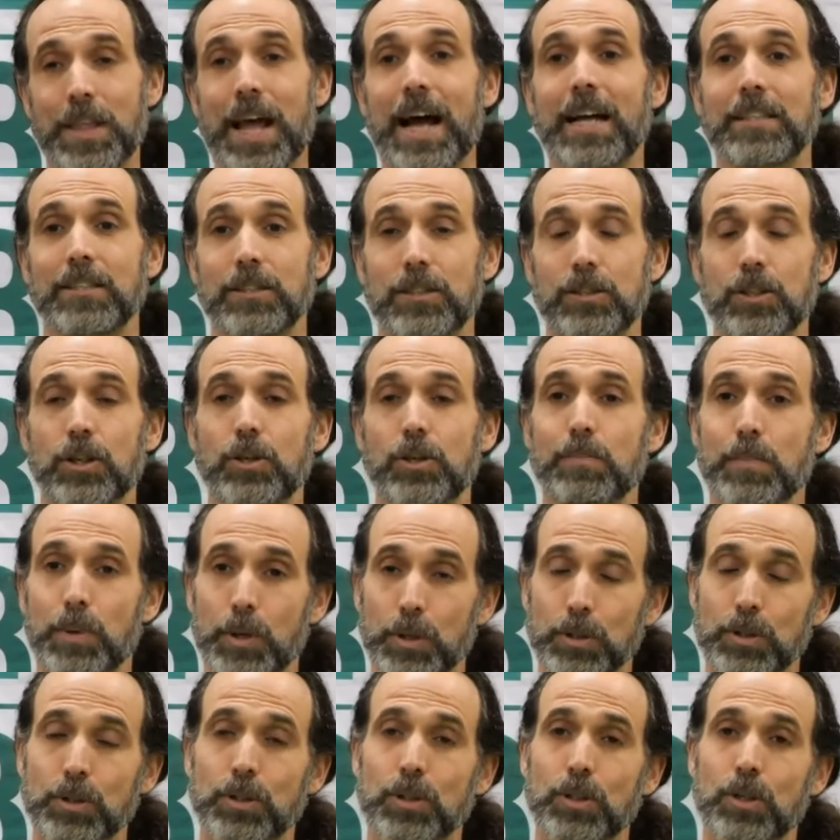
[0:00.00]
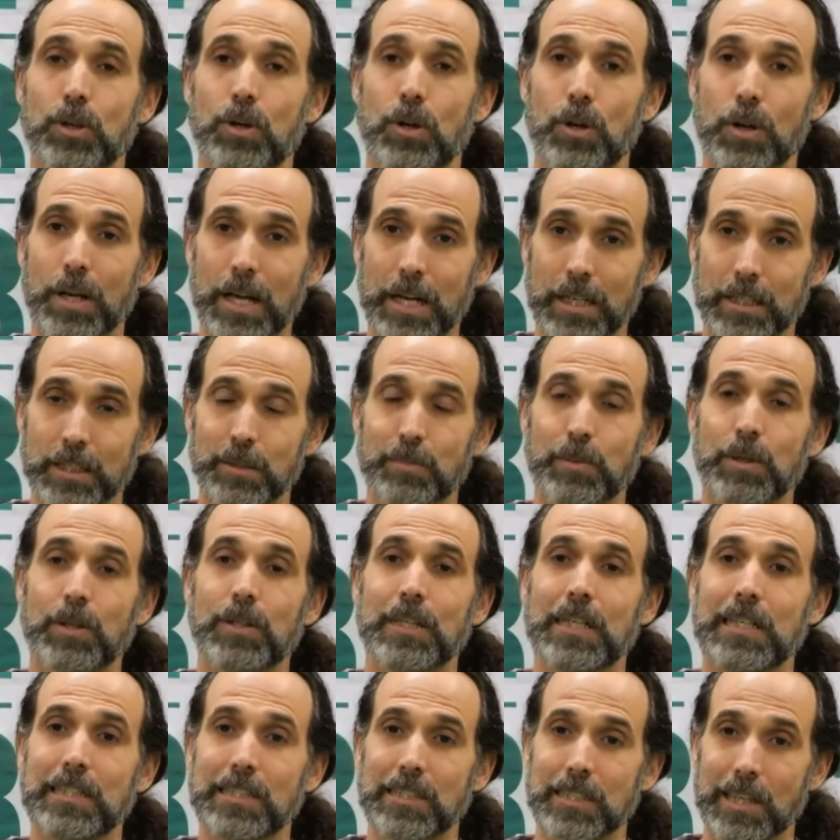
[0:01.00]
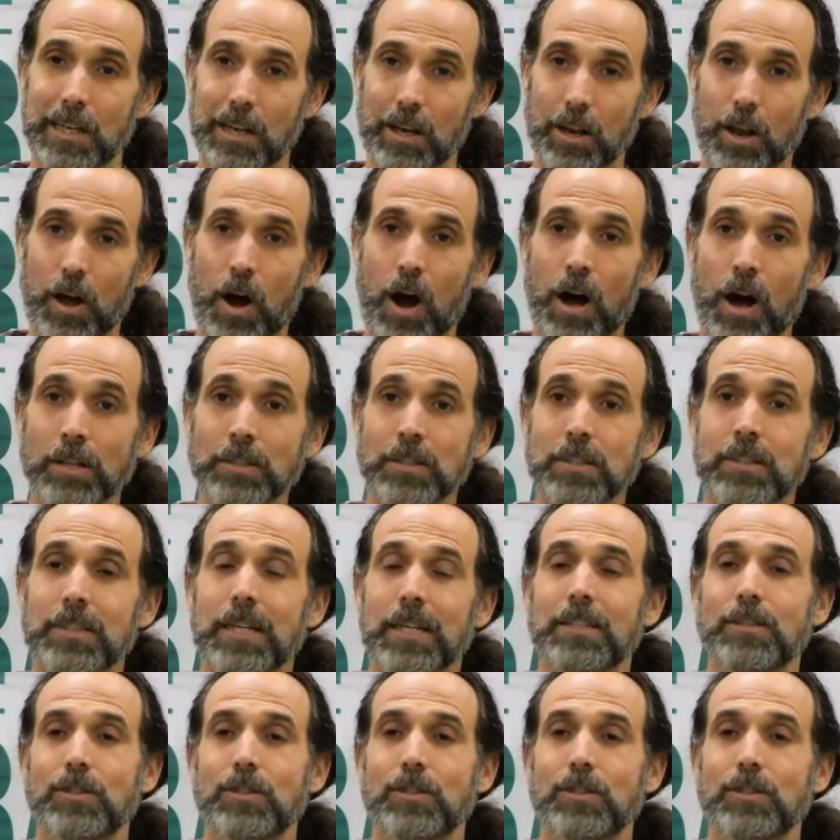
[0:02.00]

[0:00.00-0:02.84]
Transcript: that's their personal experience and loss.